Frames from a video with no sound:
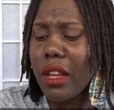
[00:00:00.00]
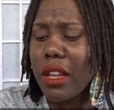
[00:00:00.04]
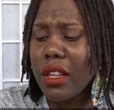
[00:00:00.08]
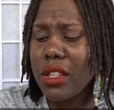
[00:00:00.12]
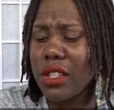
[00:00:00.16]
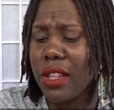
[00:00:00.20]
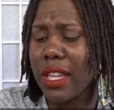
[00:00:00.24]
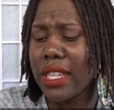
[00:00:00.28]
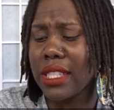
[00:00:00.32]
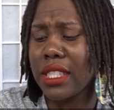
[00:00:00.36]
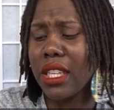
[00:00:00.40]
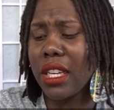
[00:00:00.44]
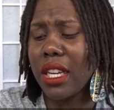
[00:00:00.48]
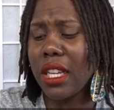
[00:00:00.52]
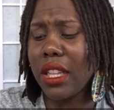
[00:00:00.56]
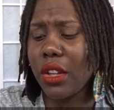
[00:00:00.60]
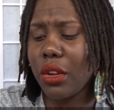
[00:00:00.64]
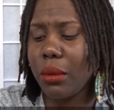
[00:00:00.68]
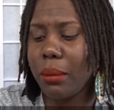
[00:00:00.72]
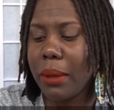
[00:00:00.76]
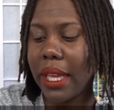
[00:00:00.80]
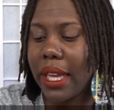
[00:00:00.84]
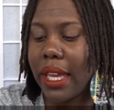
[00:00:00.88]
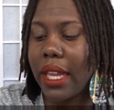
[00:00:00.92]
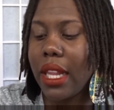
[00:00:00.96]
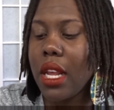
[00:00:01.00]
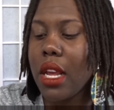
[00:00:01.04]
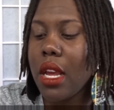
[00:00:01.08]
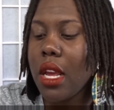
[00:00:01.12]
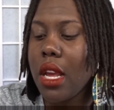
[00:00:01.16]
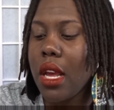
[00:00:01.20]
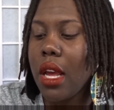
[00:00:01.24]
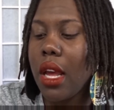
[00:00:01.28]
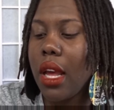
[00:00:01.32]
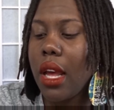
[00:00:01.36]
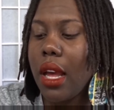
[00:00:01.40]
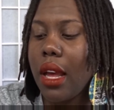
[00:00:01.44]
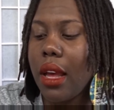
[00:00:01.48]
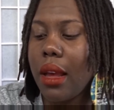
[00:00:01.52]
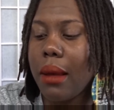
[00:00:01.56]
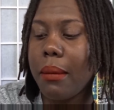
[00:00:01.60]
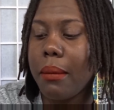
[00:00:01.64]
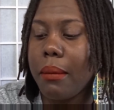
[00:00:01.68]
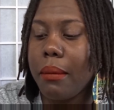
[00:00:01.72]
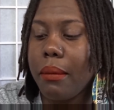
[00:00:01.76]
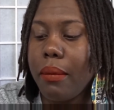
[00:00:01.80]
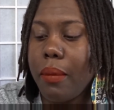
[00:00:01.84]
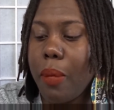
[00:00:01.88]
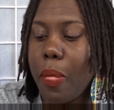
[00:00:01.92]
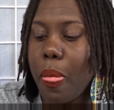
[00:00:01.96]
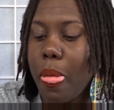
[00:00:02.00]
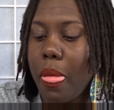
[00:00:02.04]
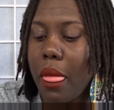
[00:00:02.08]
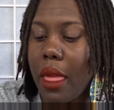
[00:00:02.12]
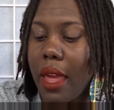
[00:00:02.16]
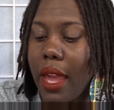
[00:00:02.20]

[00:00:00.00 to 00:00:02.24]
So that took a little bit. And